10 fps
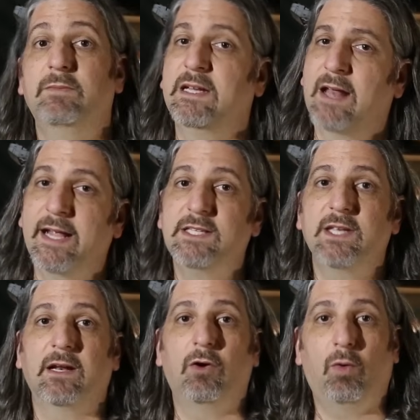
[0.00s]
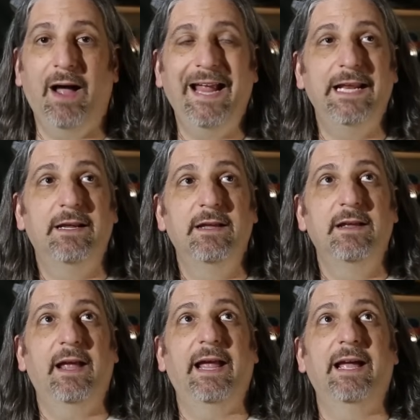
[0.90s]
be nice and quiet
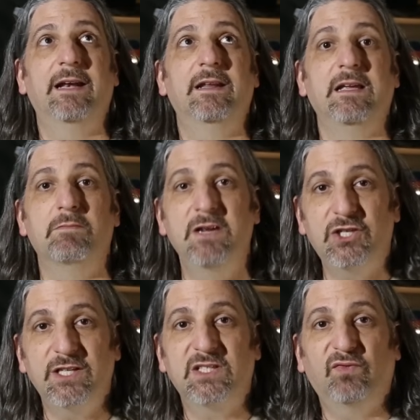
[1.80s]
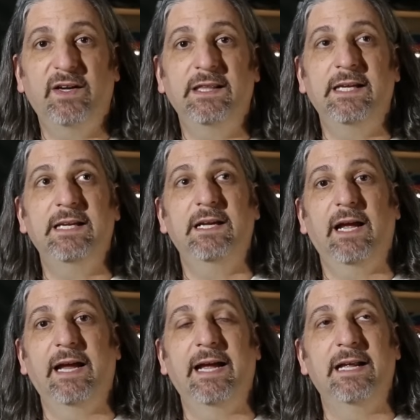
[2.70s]
and emissions friendly
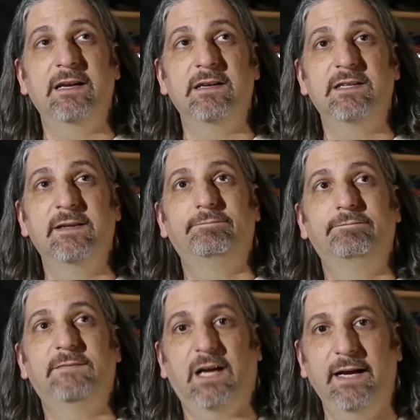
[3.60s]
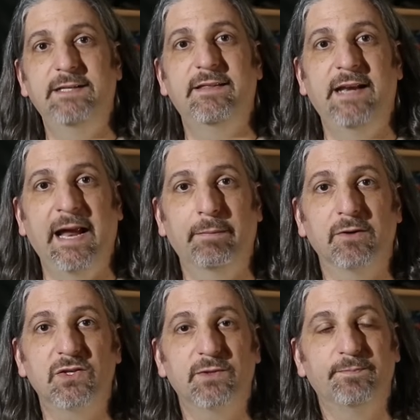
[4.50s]
and kind to the
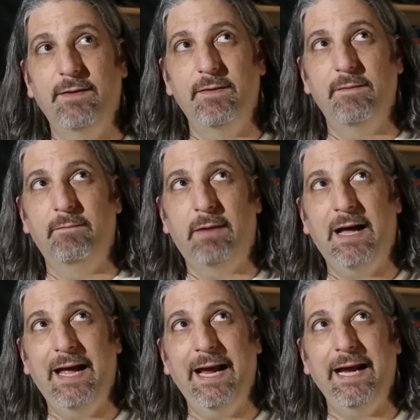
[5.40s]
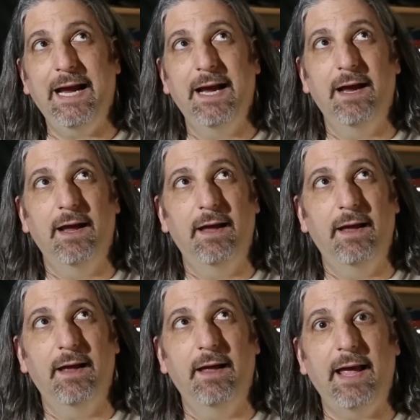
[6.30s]
neighbors. My
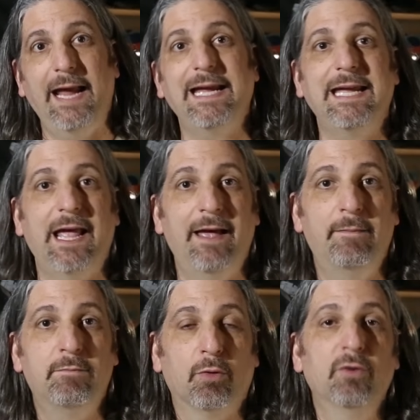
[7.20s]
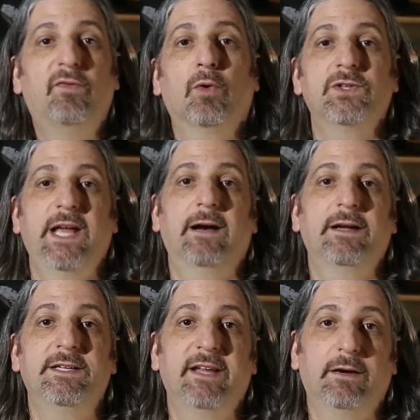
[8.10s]
AEM brute force air
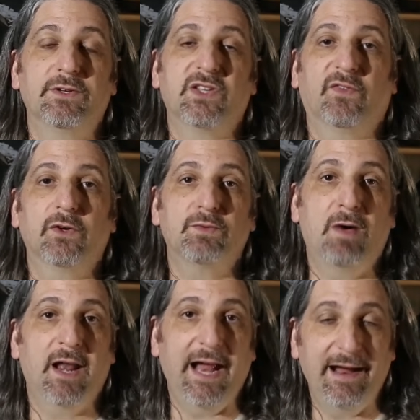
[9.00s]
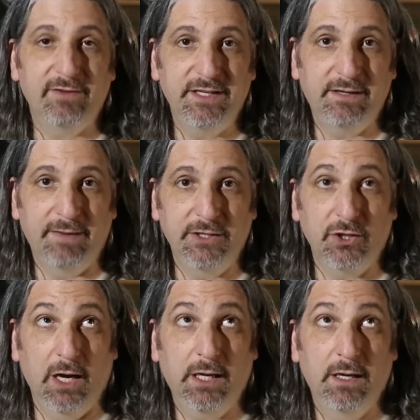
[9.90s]
intake was the first mod I ever did to my
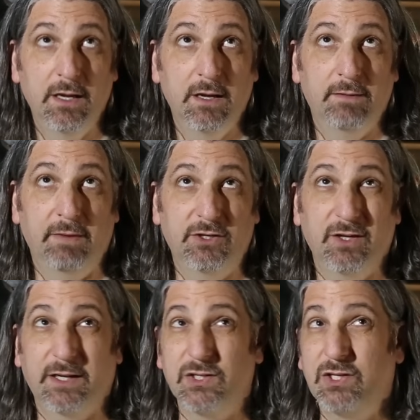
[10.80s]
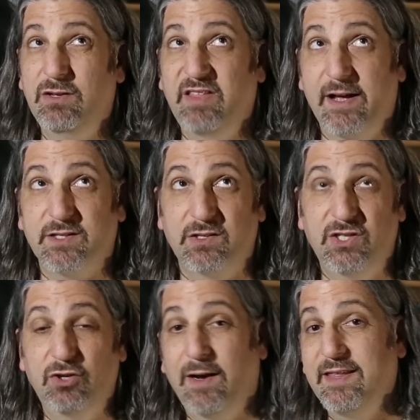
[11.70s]
truck. My truck is a
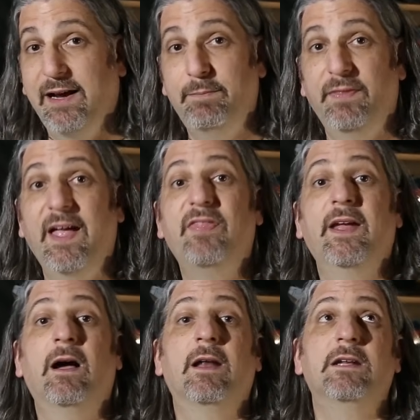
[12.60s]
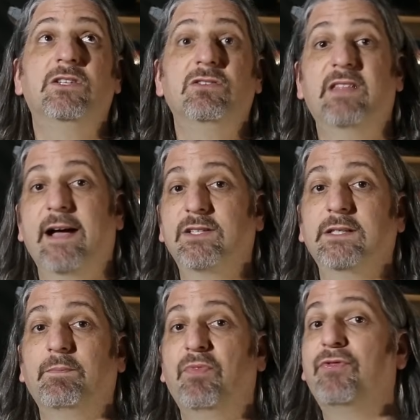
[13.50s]
2002. I think I put that thing on in
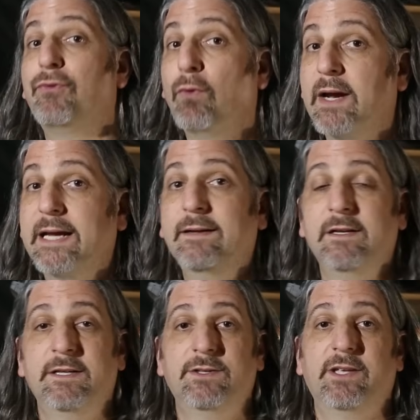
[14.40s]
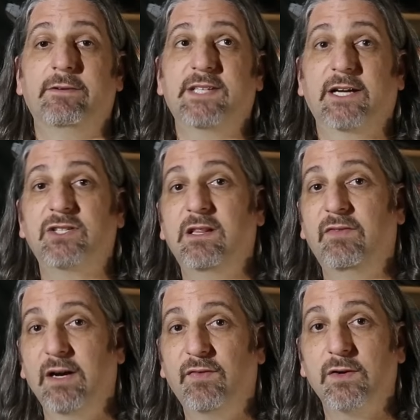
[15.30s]
2003. So that was actually the
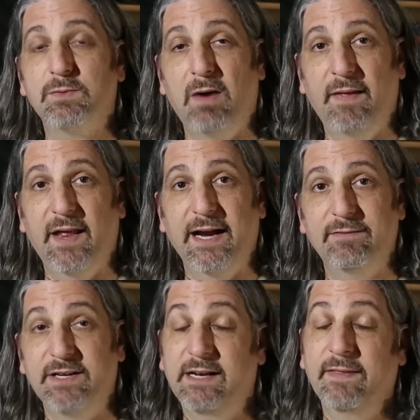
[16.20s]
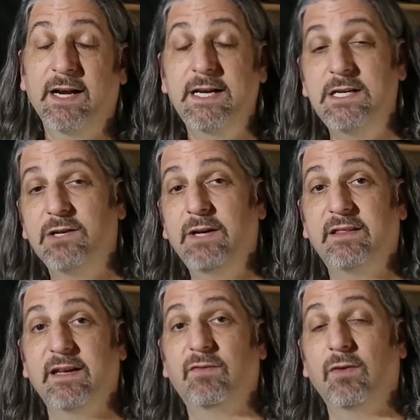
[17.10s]
very first mod that I ever did. And then I didn't do
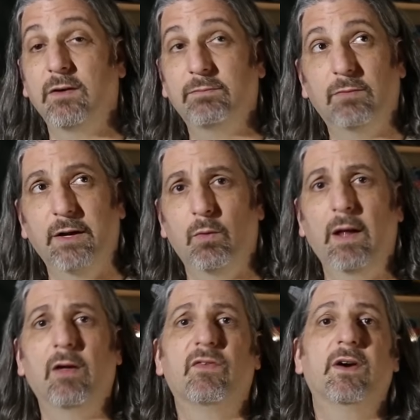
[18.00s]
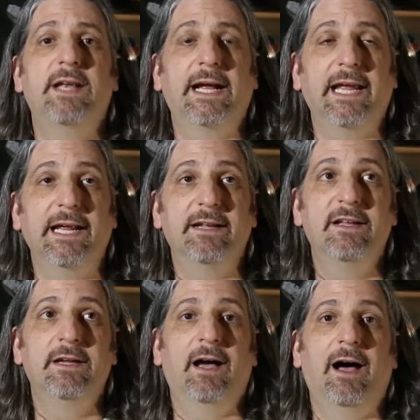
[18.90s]
anything for well over a decade.
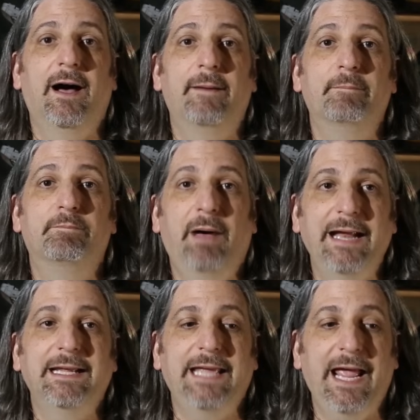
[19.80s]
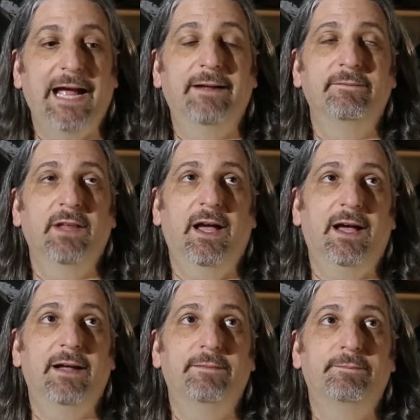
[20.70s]
But yeah,
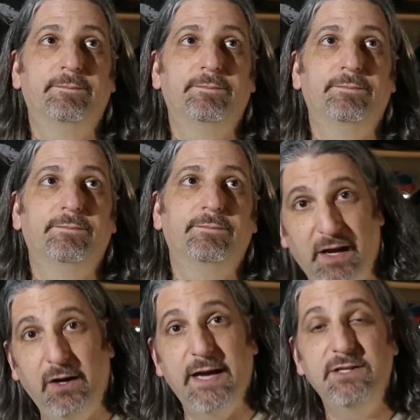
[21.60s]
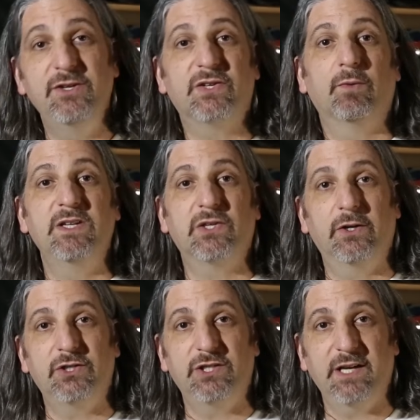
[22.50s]
I'll go ahead and do some
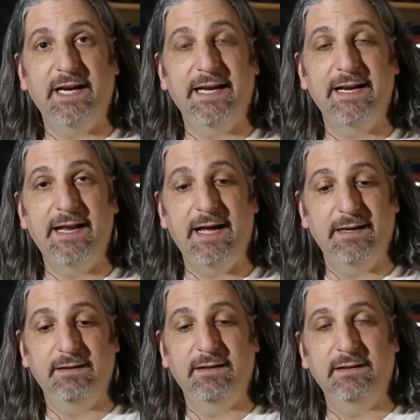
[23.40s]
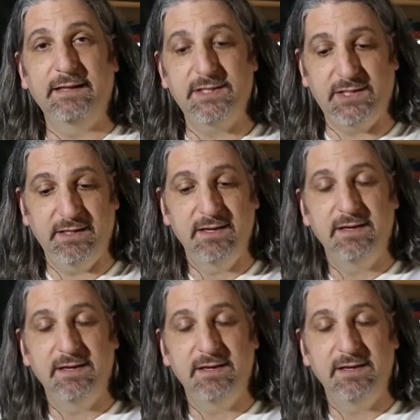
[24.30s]
research and list